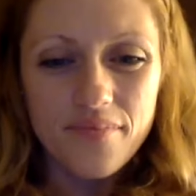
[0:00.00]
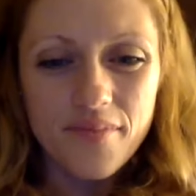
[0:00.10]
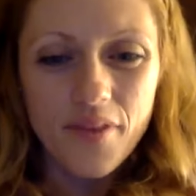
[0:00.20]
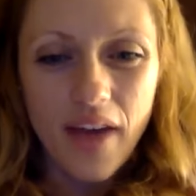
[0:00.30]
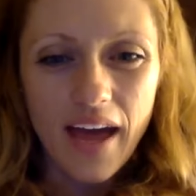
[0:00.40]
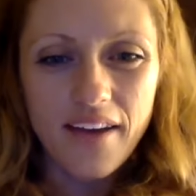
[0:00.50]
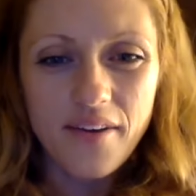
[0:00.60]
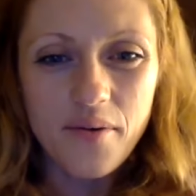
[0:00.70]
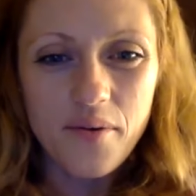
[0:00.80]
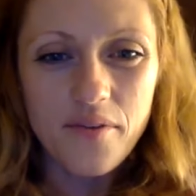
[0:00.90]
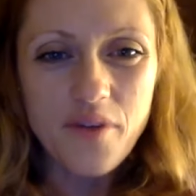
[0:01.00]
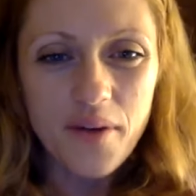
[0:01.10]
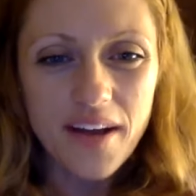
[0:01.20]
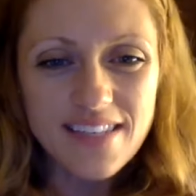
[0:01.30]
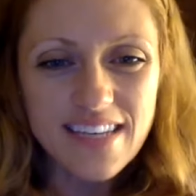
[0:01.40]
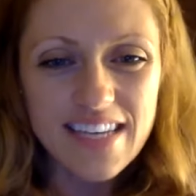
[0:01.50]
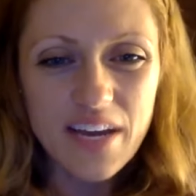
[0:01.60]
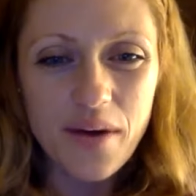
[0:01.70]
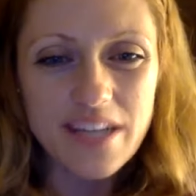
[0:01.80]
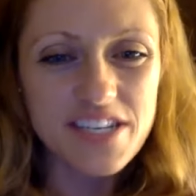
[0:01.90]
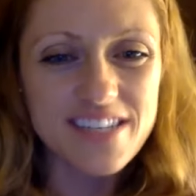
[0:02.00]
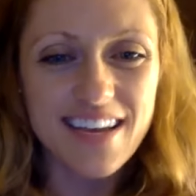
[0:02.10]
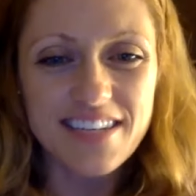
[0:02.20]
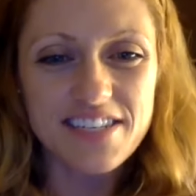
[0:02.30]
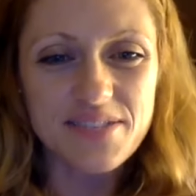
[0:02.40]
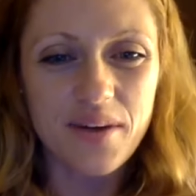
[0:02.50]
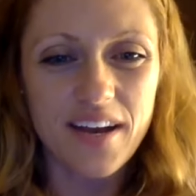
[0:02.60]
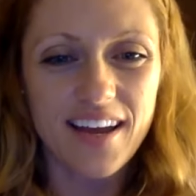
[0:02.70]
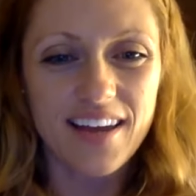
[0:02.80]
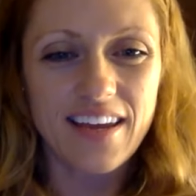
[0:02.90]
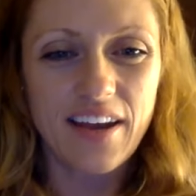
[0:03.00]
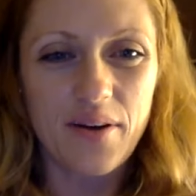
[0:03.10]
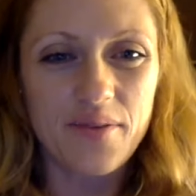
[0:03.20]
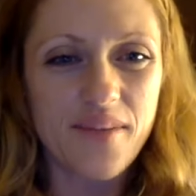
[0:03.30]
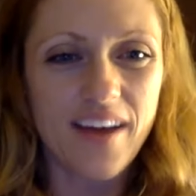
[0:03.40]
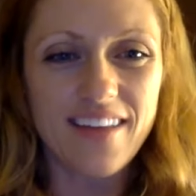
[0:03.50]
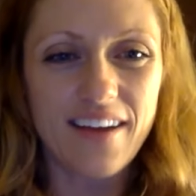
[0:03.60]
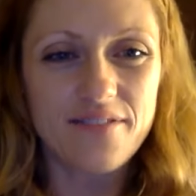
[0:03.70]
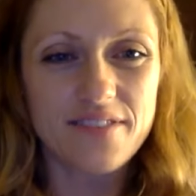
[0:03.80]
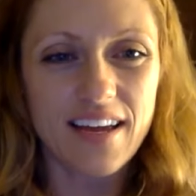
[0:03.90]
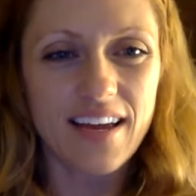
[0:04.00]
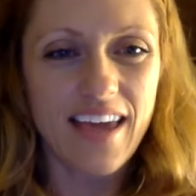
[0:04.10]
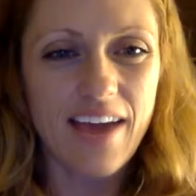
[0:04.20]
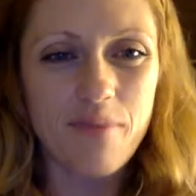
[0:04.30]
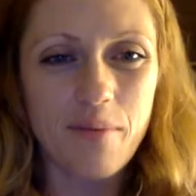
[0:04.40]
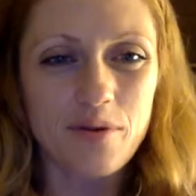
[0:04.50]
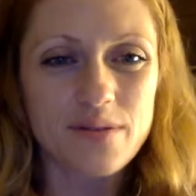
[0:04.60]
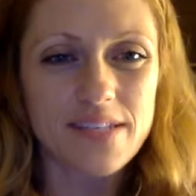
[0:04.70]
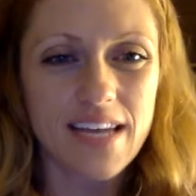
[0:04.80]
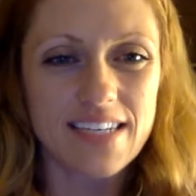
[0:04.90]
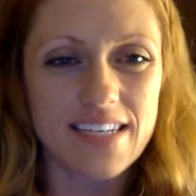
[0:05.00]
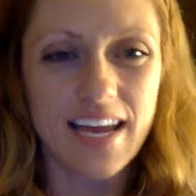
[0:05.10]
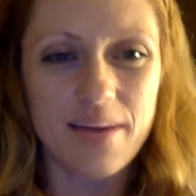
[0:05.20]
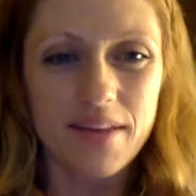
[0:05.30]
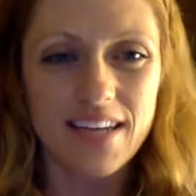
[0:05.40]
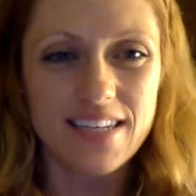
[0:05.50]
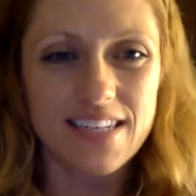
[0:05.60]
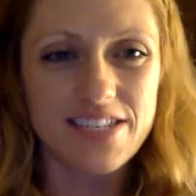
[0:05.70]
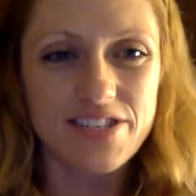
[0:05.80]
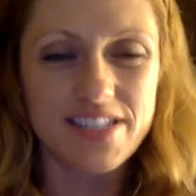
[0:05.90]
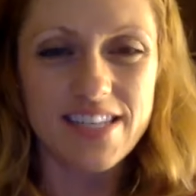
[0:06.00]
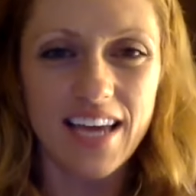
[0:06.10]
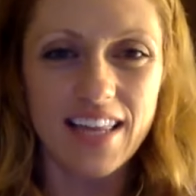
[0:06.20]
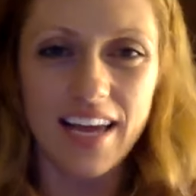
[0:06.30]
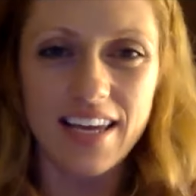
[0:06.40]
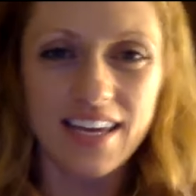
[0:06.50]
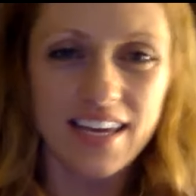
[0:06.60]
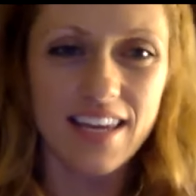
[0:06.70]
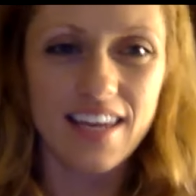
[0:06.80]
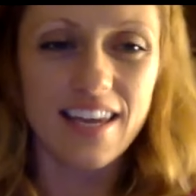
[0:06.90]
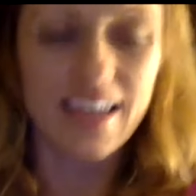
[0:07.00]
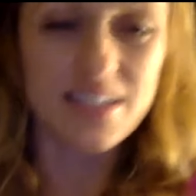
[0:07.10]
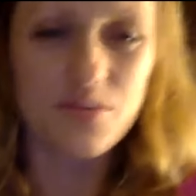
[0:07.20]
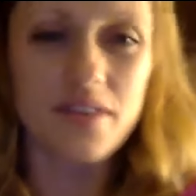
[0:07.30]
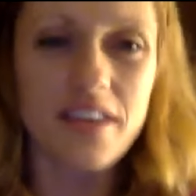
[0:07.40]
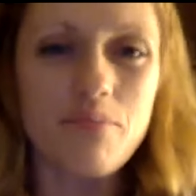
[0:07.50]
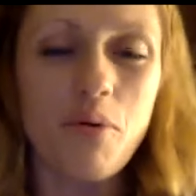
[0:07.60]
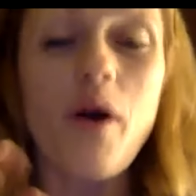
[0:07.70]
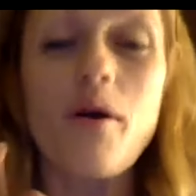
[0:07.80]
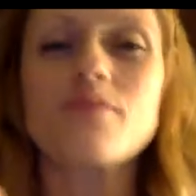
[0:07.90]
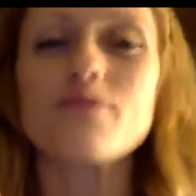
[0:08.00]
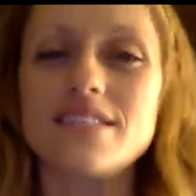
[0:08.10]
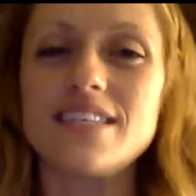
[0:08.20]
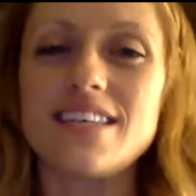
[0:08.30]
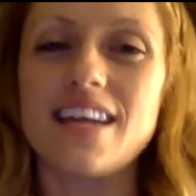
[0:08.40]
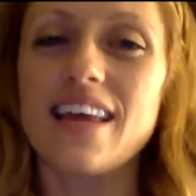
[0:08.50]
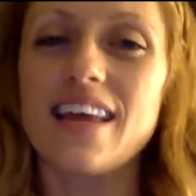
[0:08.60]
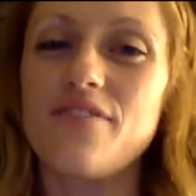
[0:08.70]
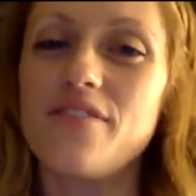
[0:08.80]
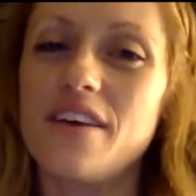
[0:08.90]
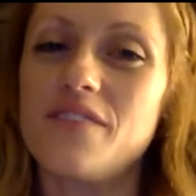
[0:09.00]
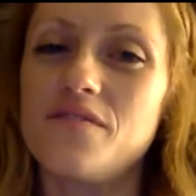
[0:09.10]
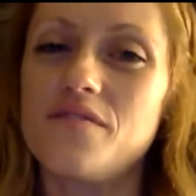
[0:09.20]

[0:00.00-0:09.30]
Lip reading: Okay, if no one else has any questions, I just want to, I can't remember who said it tonight, but they did just say, like, it's a really important, oh, Christine said it, like, if